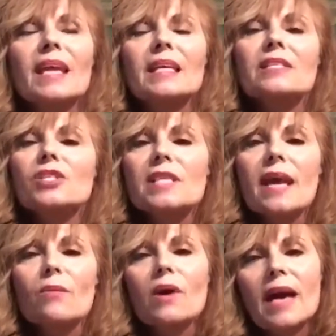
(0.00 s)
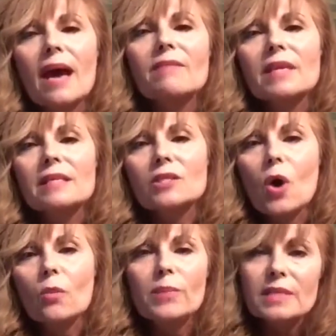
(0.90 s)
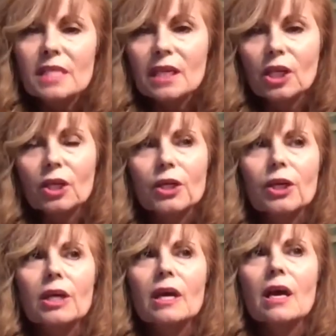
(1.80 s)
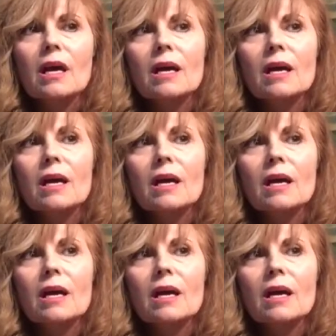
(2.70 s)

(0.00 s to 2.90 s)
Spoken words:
Each day will have its own particular